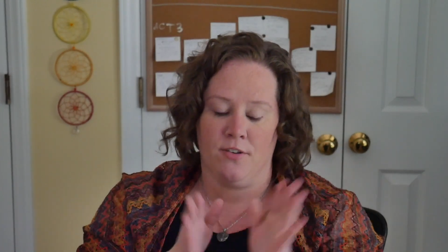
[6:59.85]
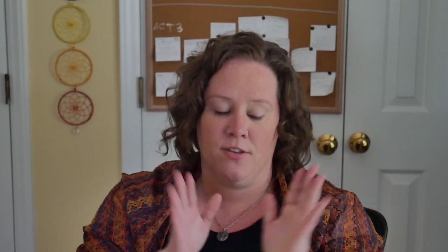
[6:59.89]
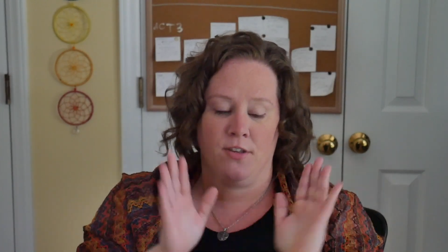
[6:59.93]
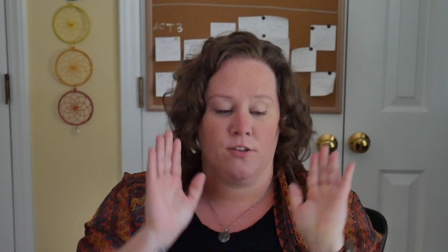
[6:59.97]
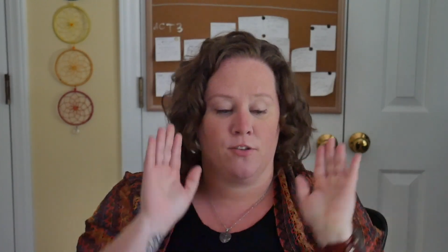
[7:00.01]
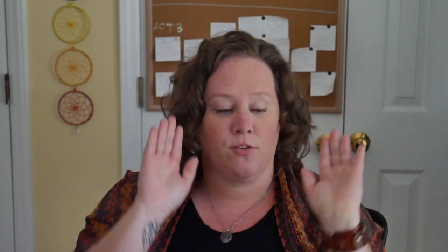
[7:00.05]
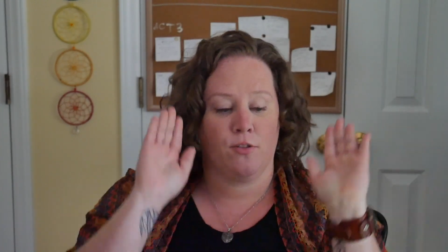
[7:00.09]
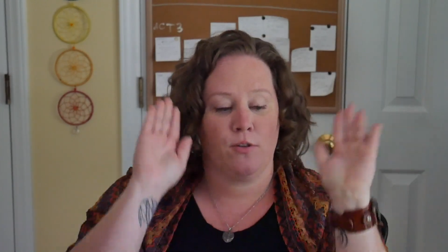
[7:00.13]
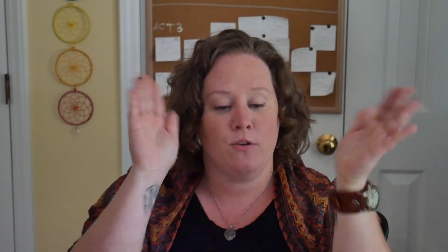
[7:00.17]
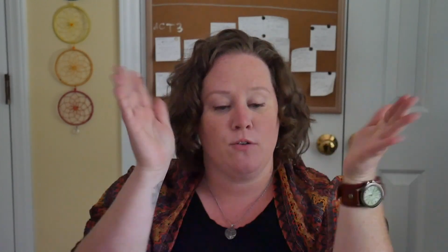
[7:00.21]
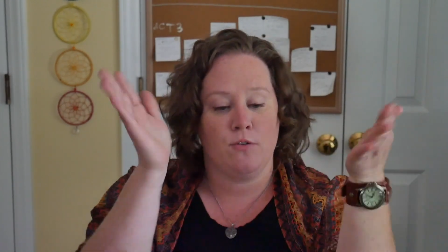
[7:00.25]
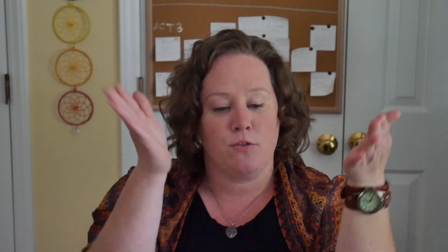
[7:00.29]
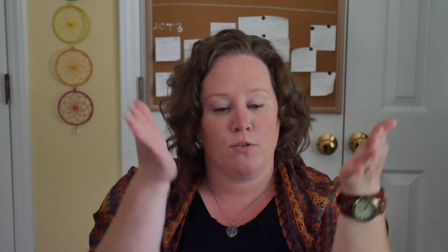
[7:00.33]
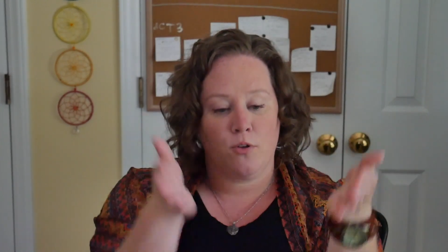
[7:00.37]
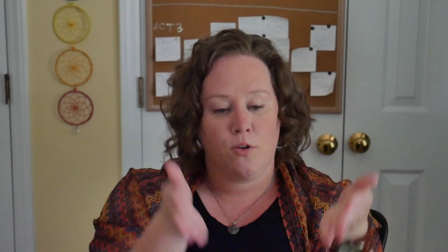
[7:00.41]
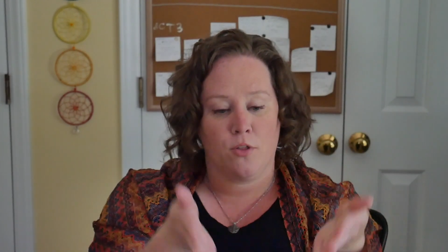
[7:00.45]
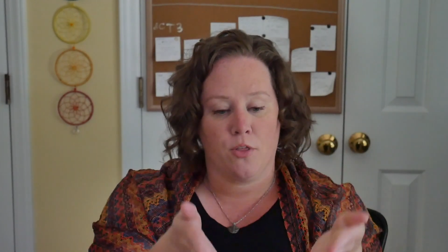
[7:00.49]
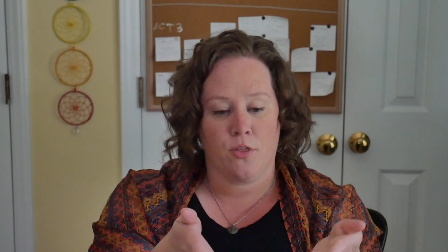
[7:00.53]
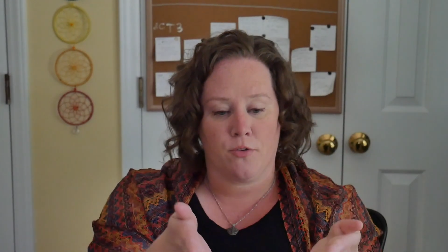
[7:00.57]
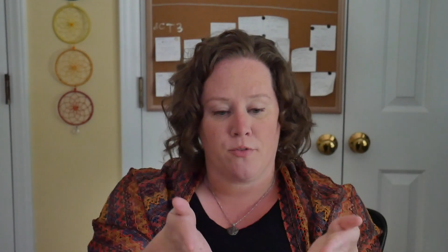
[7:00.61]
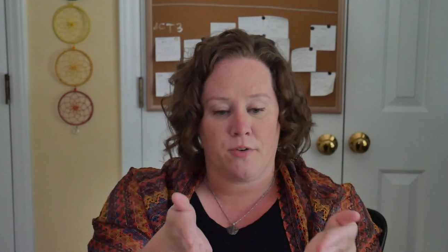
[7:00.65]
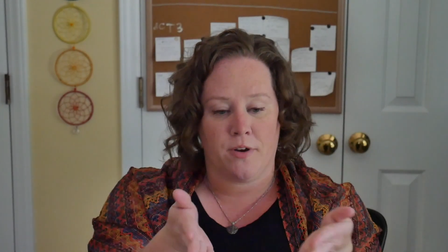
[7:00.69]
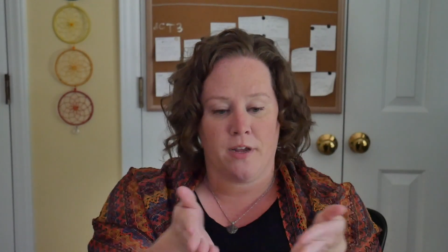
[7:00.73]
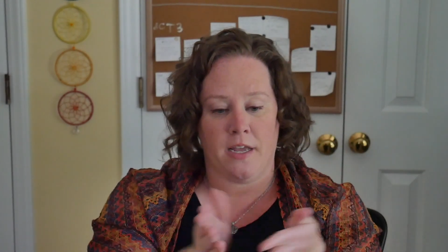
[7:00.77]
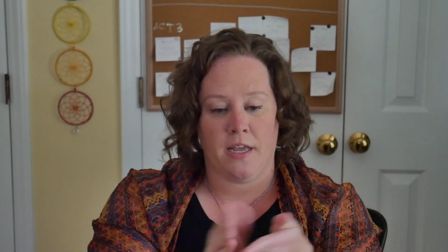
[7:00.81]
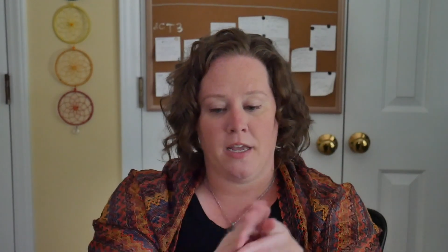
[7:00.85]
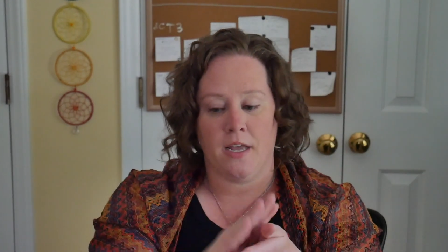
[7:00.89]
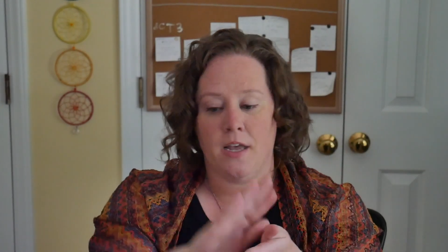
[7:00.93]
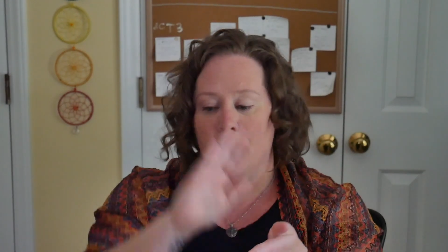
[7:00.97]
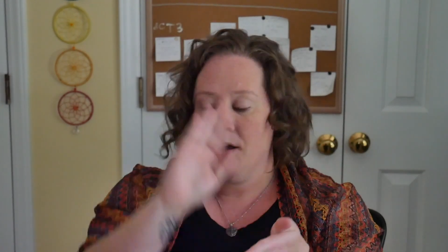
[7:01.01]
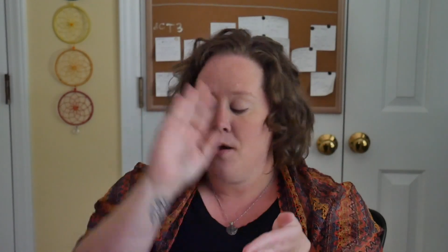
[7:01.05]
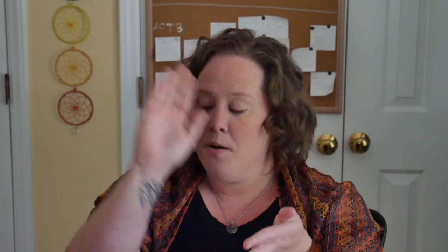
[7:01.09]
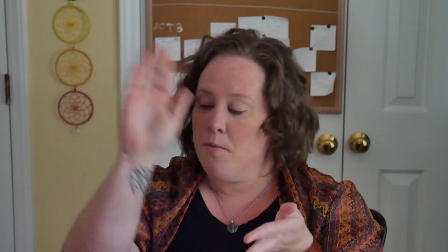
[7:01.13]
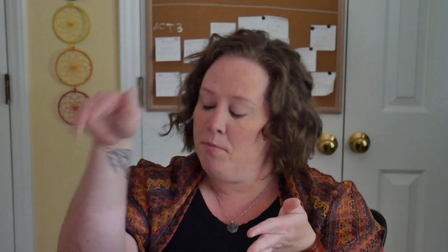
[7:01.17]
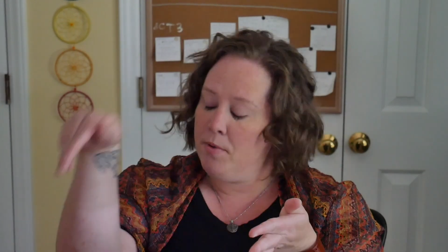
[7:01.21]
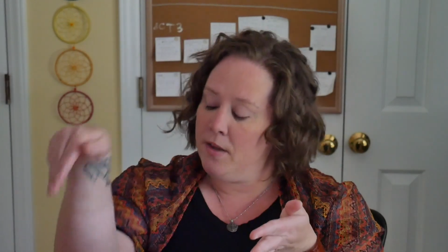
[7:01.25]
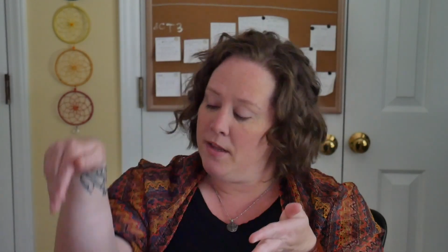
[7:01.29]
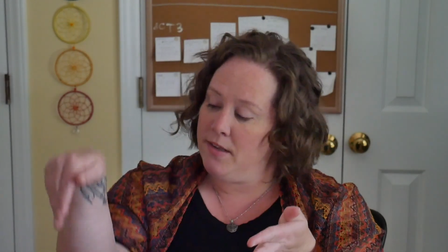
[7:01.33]
It's those little three,
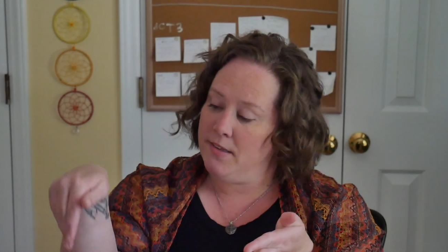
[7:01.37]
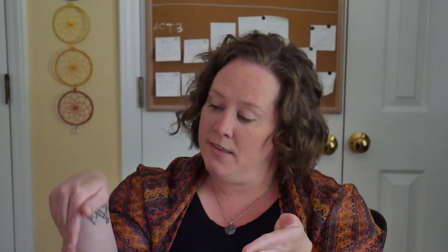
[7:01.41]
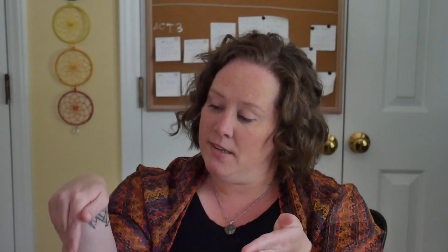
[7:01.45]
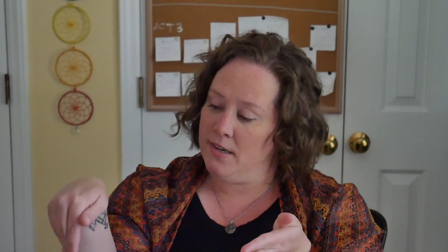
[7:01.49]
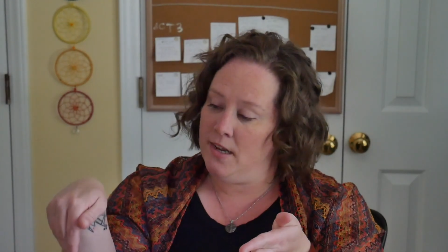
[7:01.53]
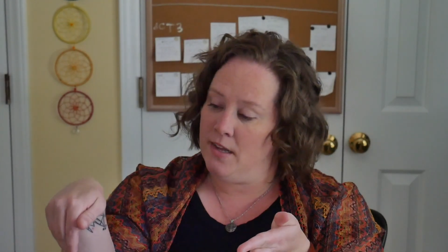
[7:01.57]
plus